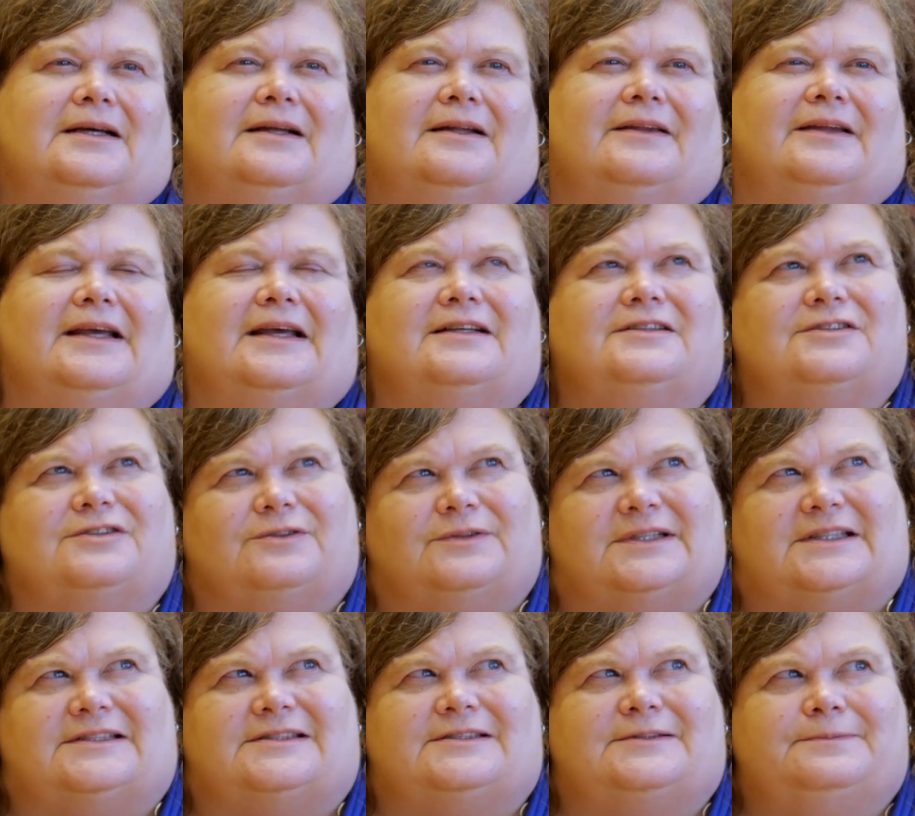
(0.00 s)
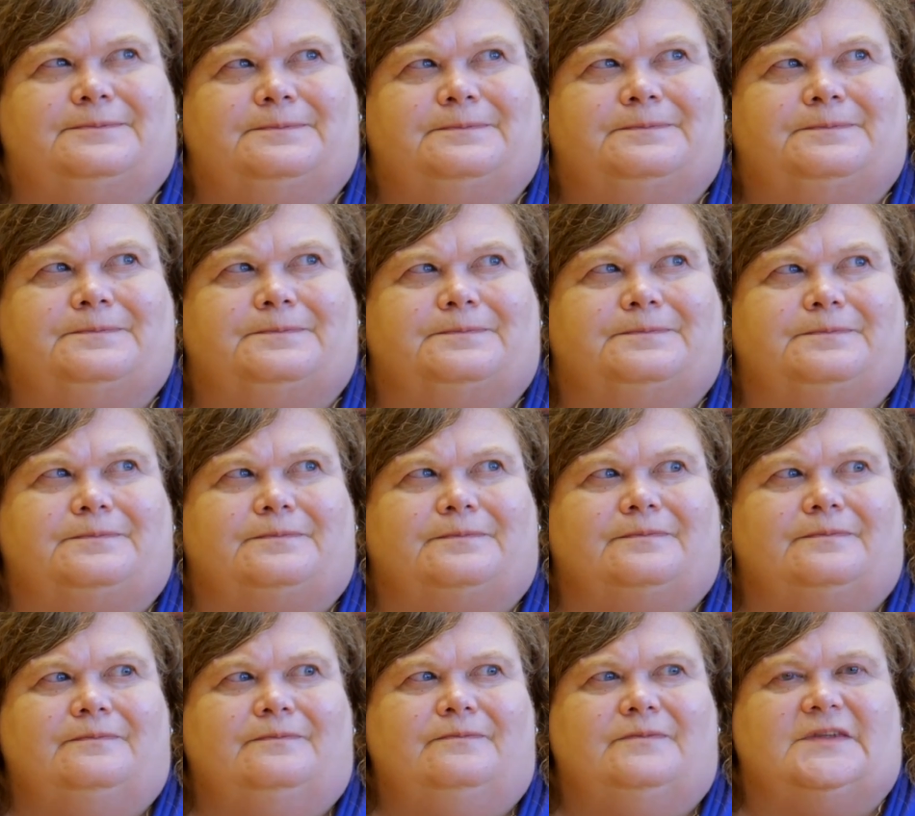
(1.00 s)
The answer is
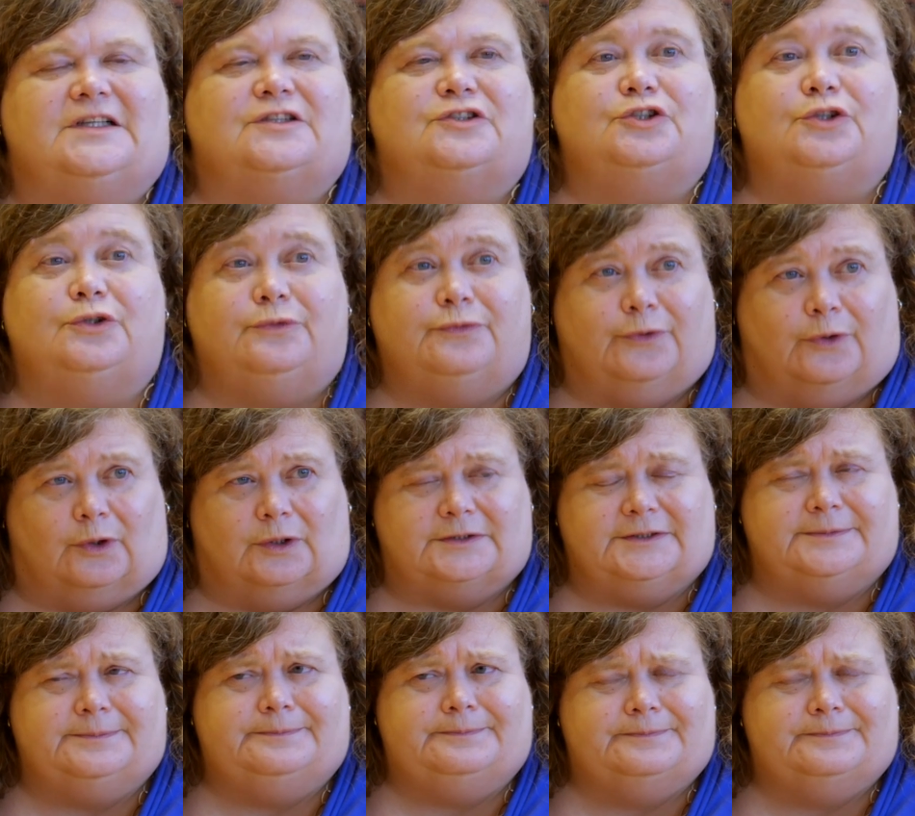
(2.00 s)
twofold,